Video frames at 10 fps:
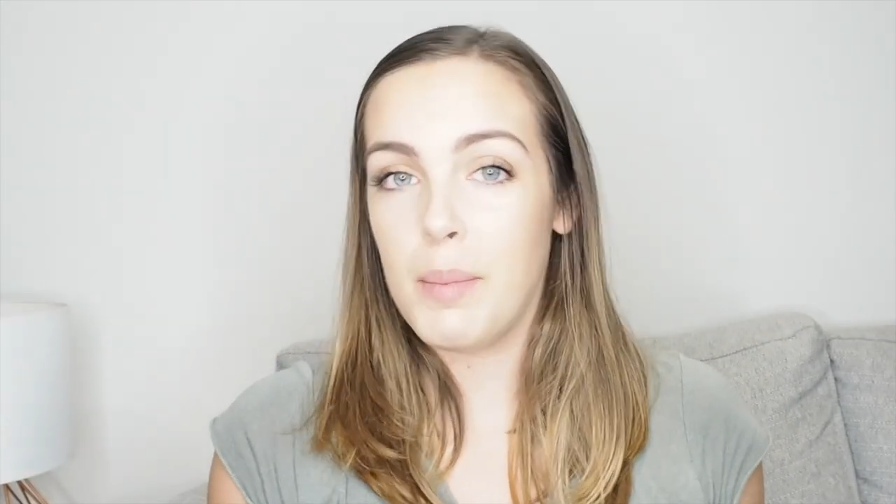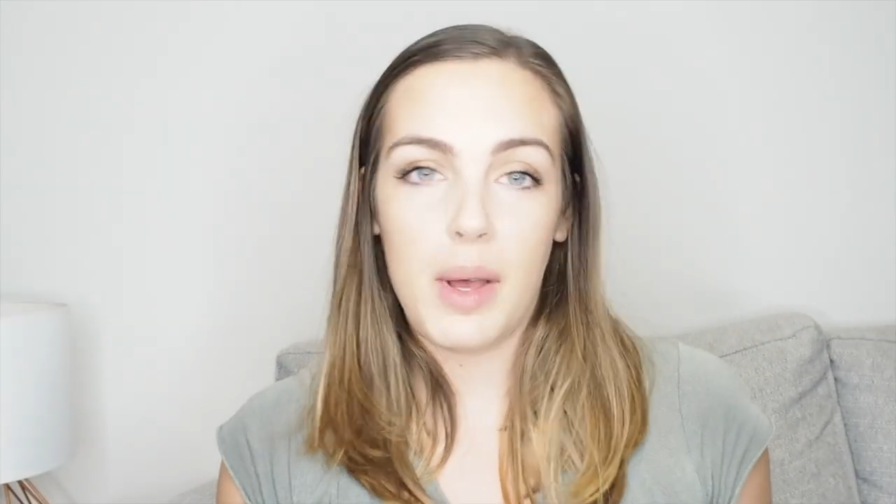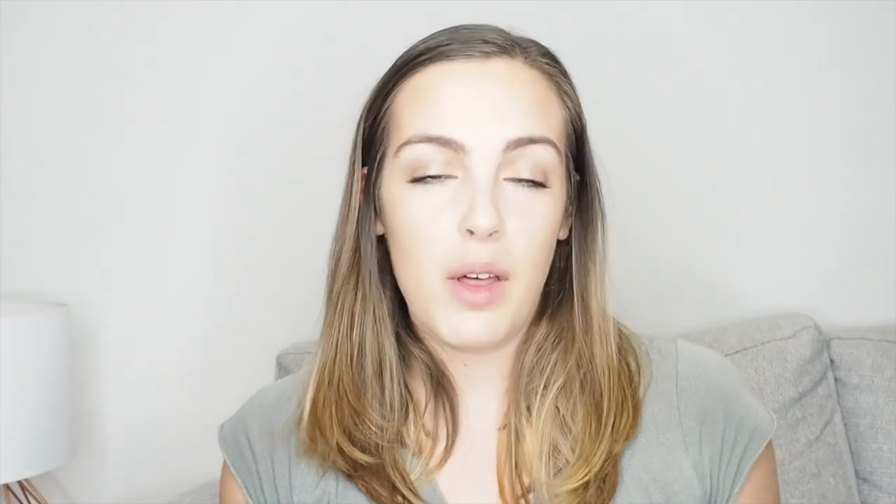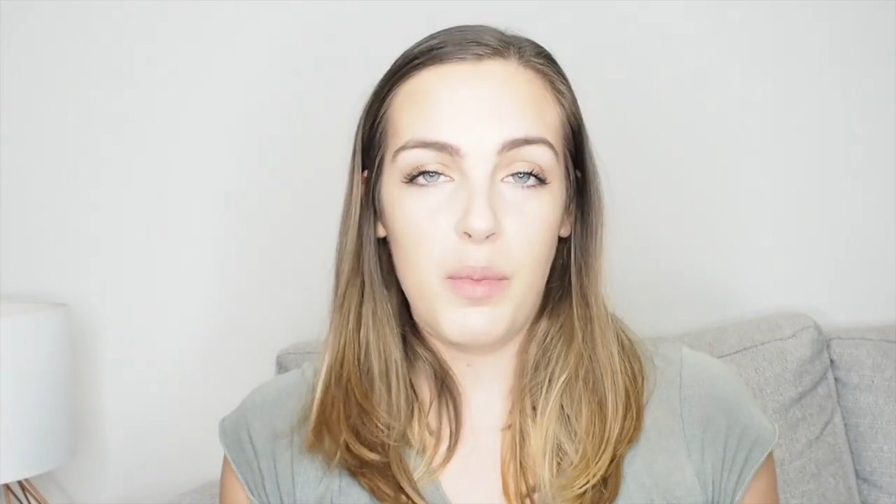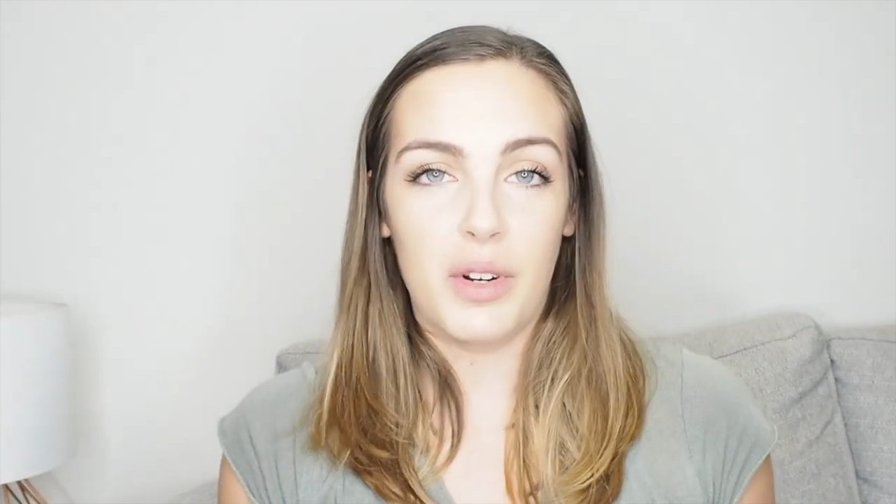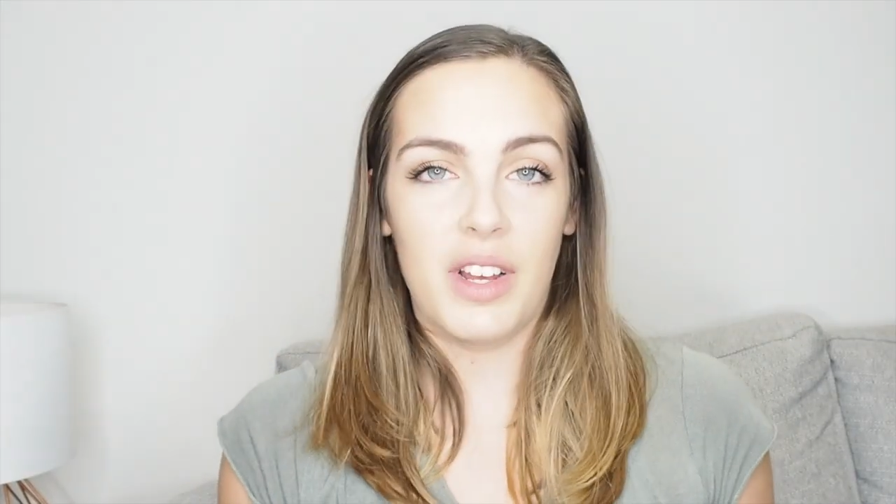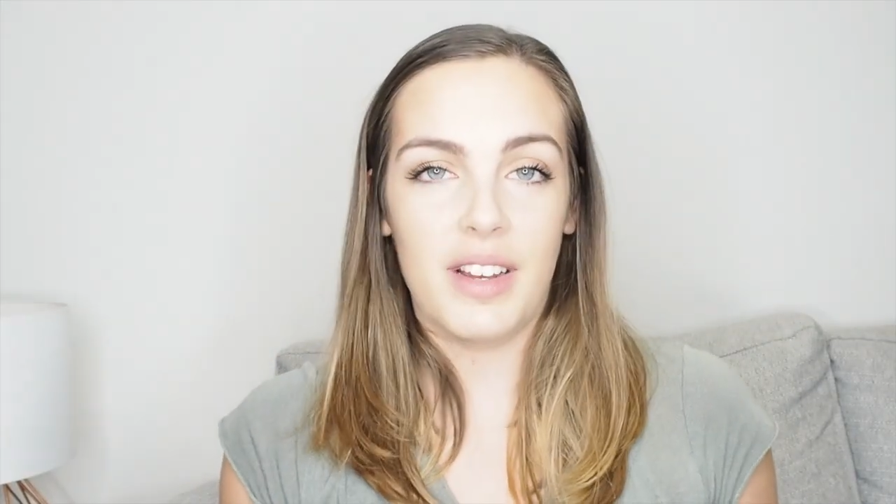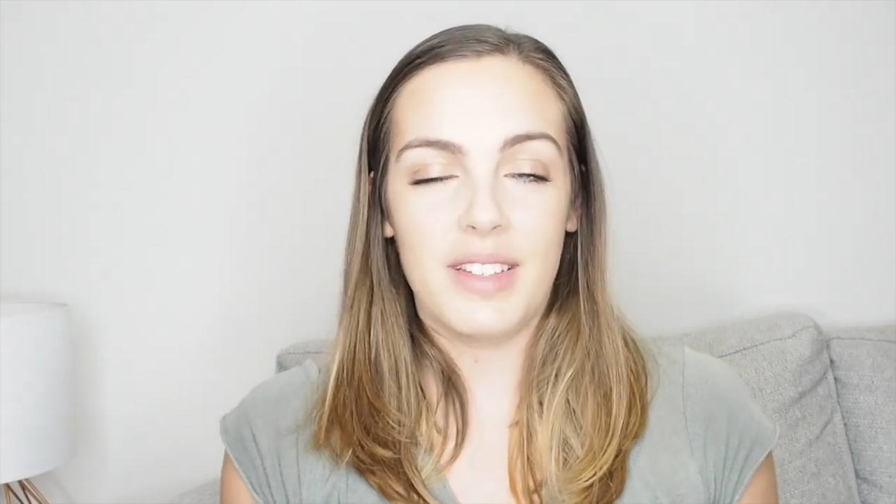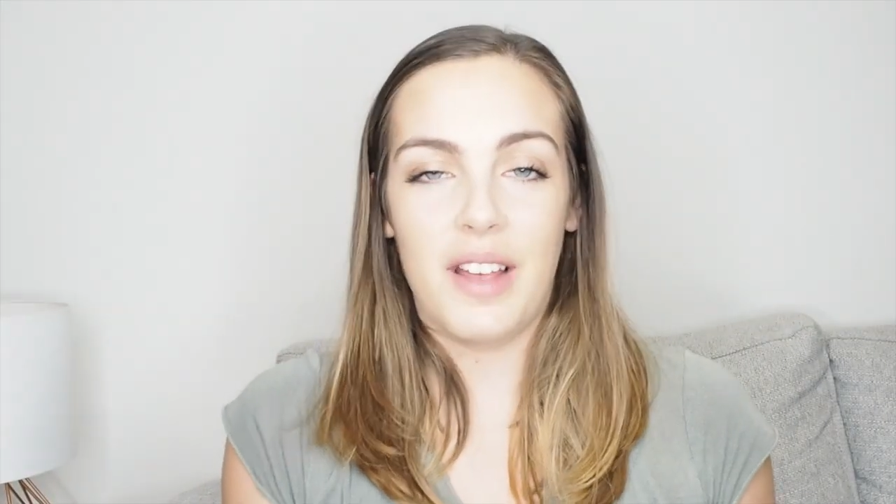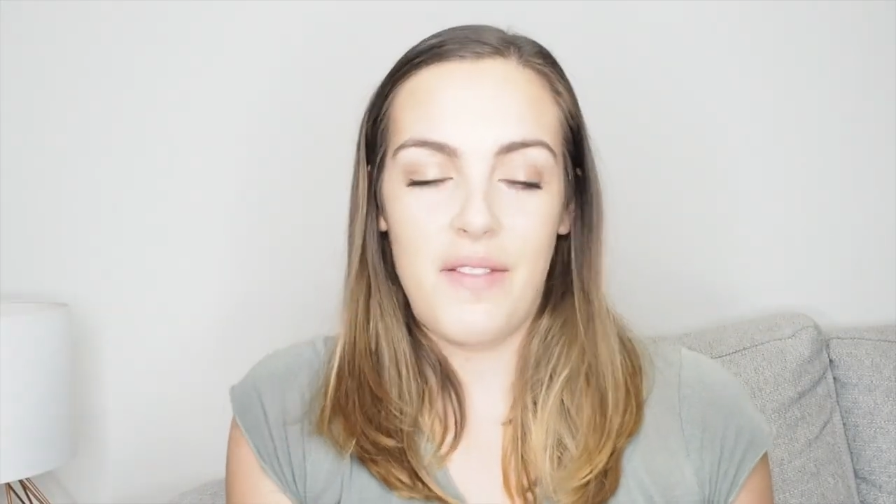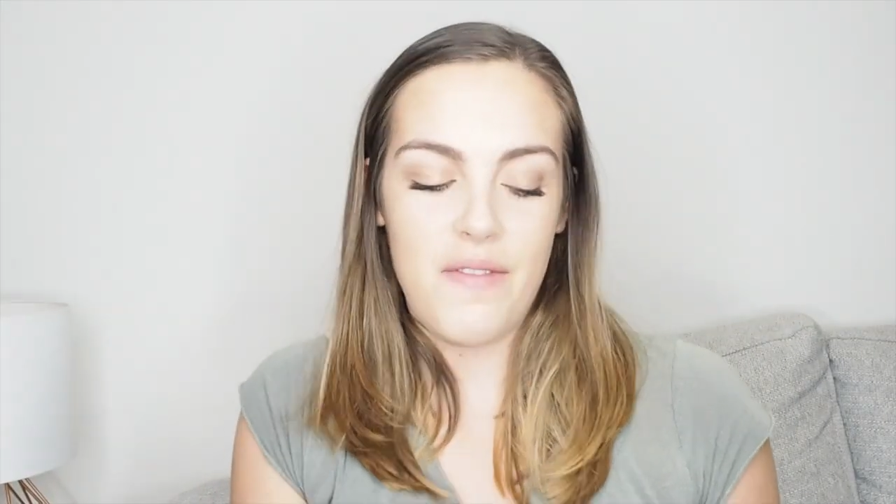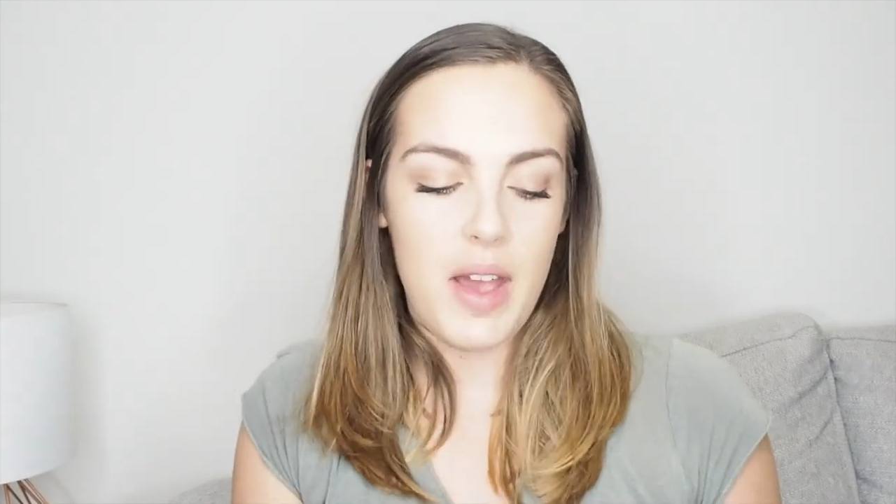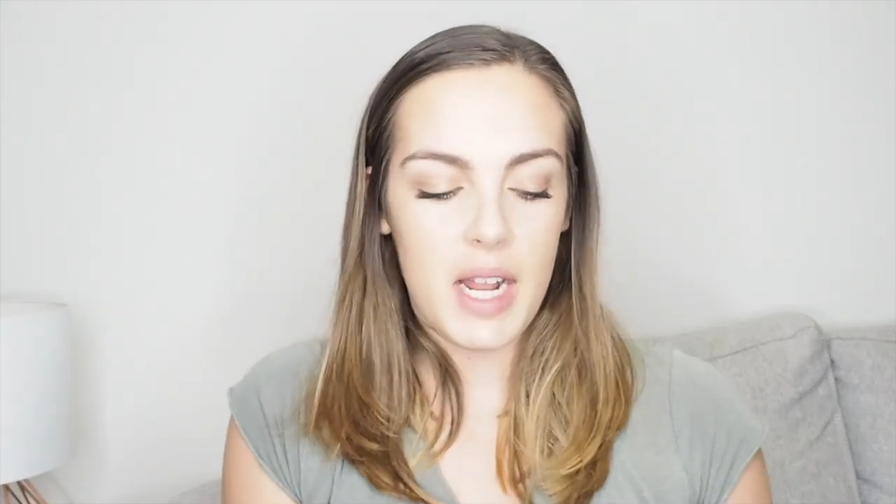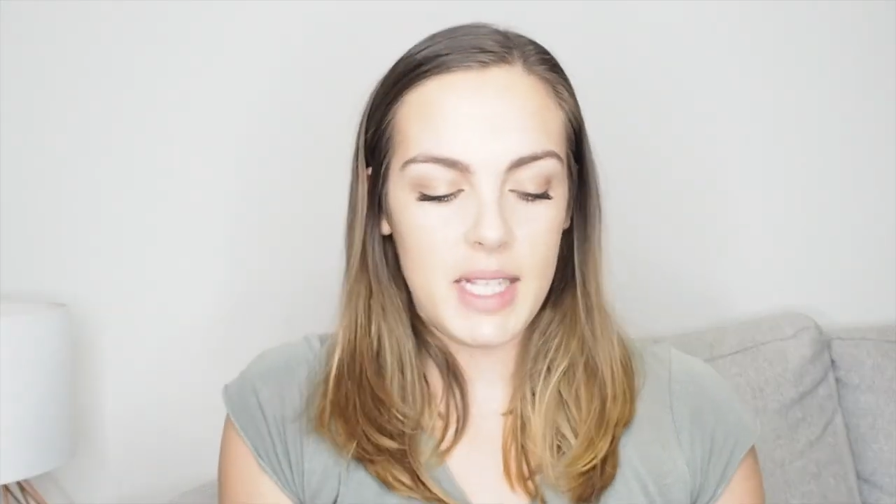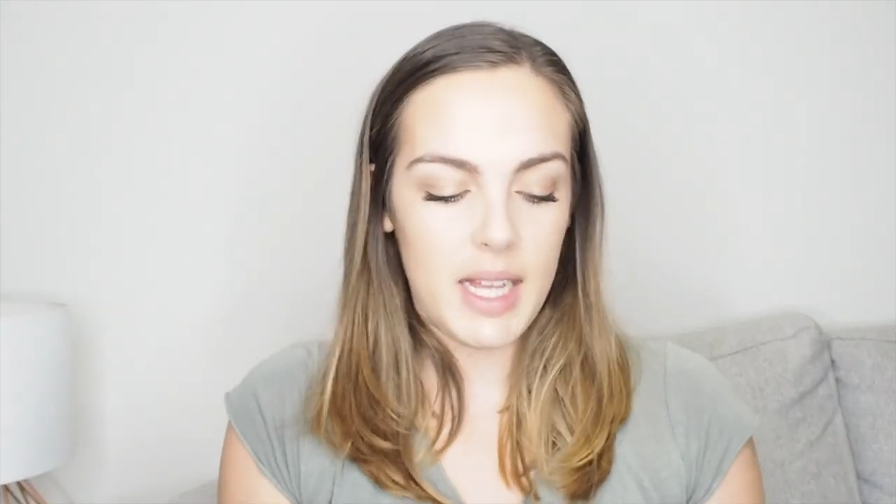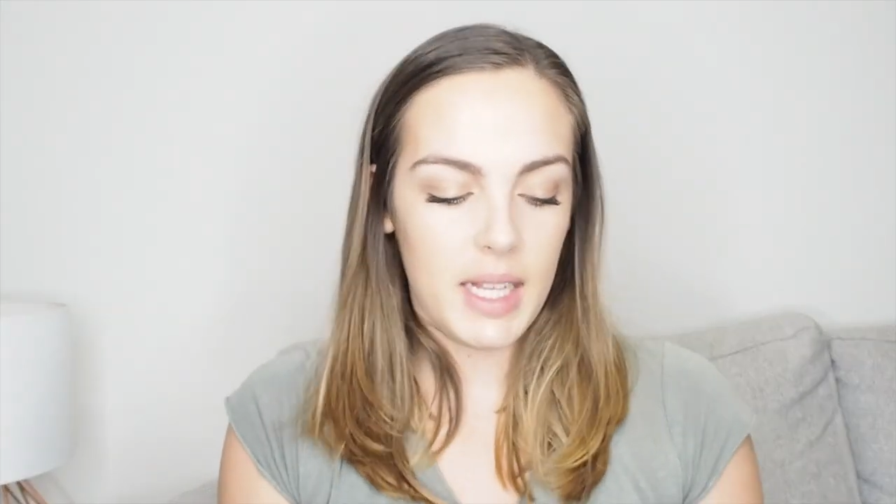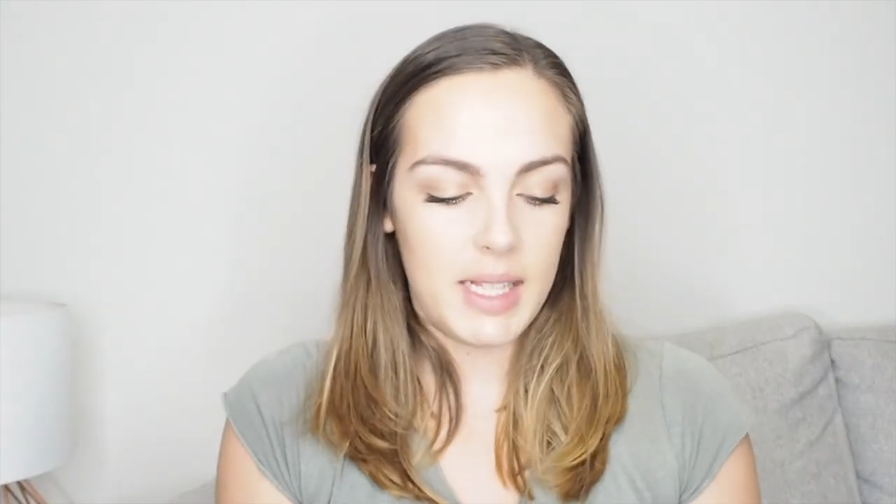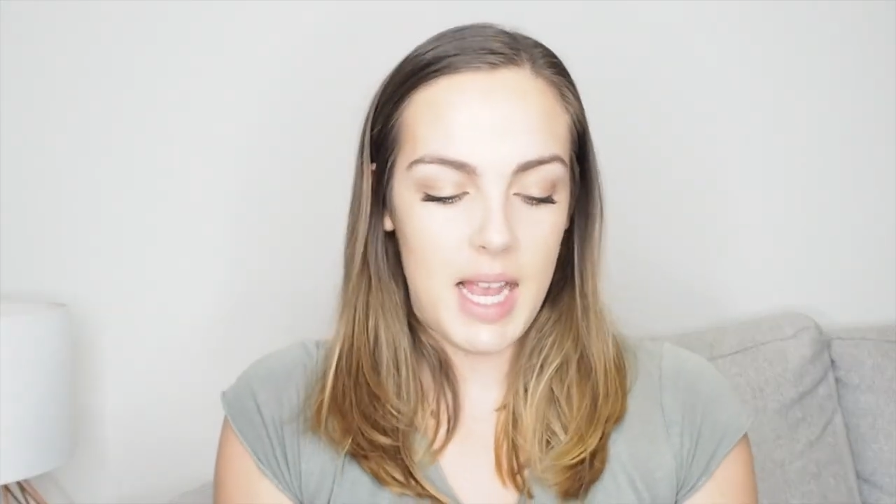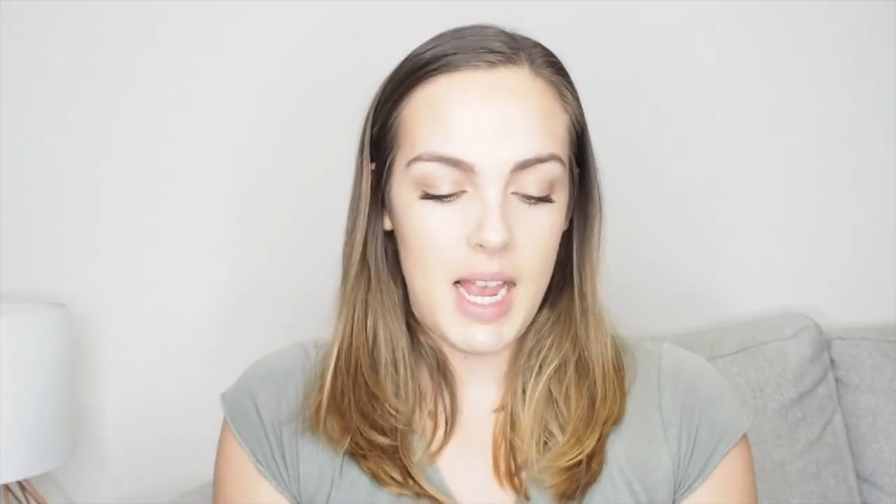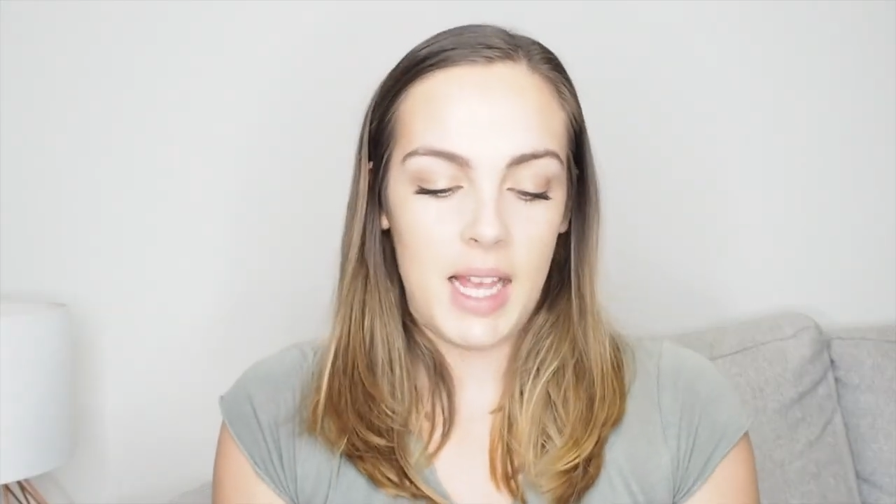bath products, very
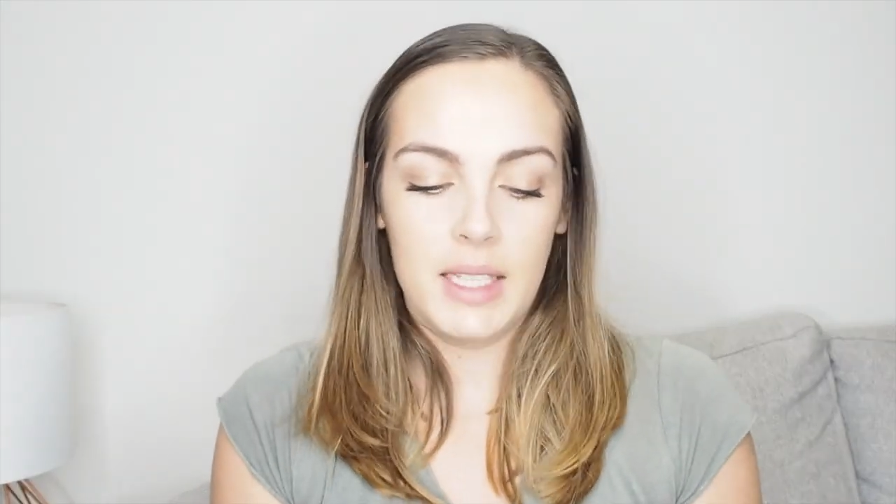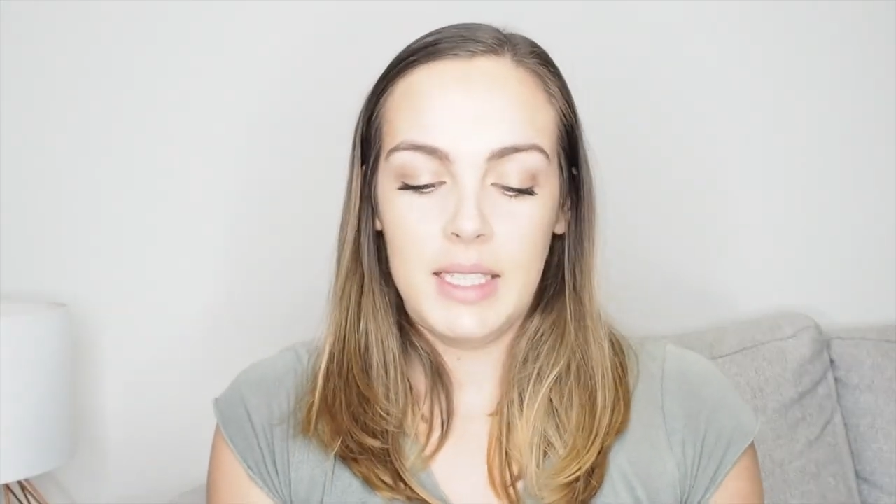sexy.